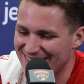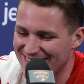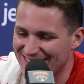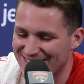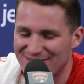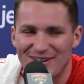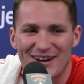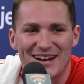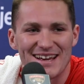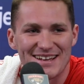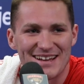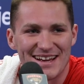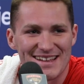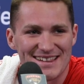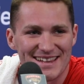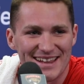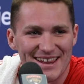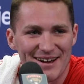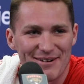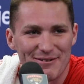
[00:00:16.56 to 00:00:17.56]
When I
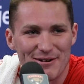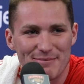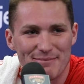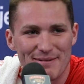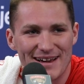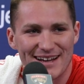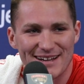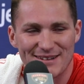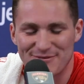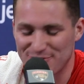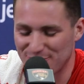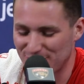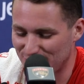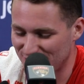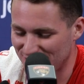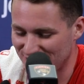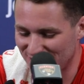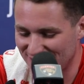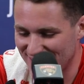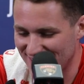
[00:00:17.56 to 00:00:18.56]
said that one back in
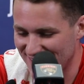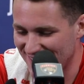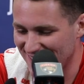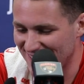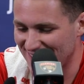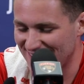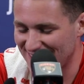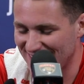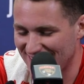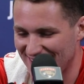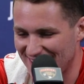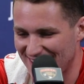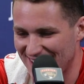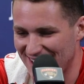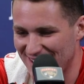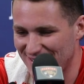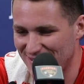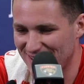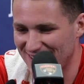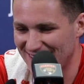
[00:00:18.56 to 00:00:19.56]
Florida, you guys got a kick out
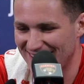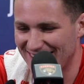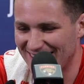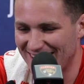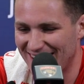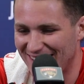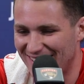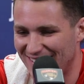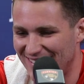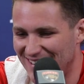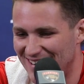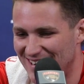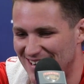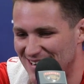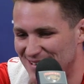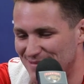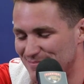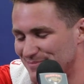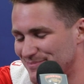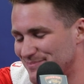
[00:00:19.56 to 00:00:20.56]
of that one.
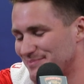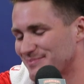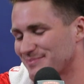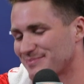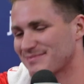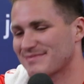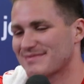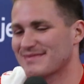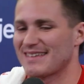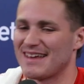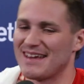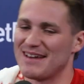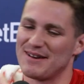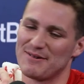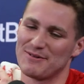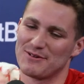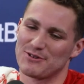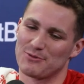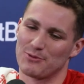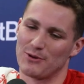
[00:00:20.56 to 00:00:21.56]
Now,
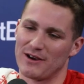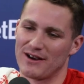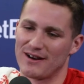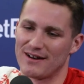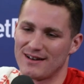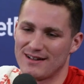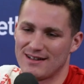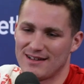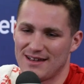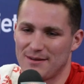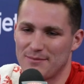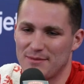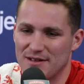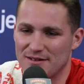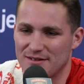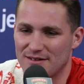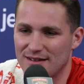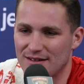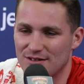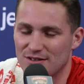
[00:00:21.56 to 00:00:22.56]
it was weird. I
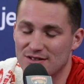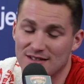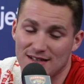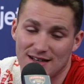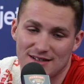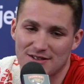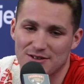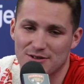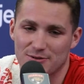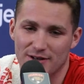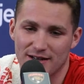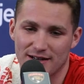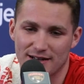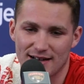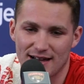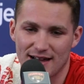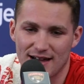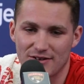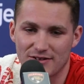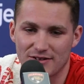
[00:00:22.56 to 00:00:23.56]
mean, I just got to the rink
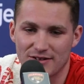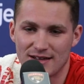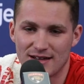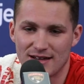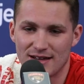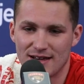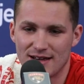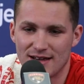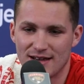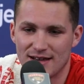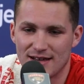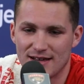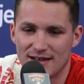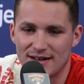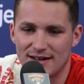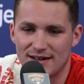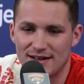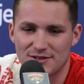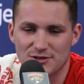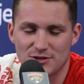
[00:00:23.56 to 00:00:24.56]
now, and
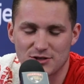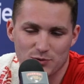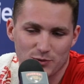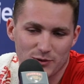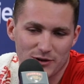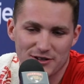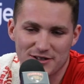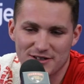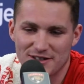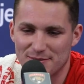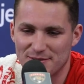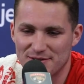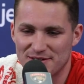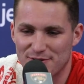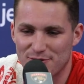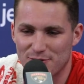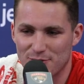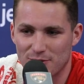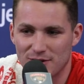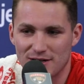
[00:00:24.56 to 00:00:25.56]
it's just weird coming a
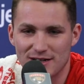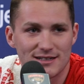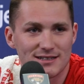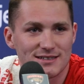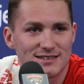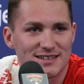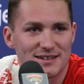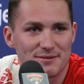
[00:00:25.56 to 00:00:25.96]
different way.